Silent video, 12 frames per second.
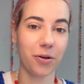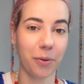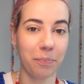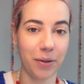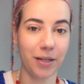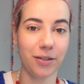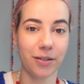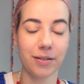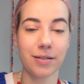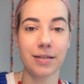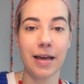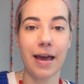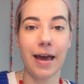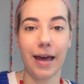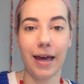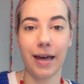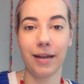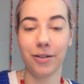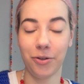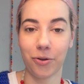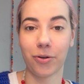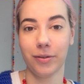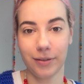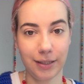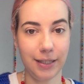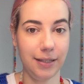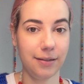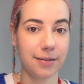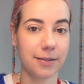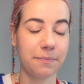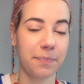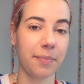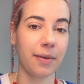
your opinions, and your needs.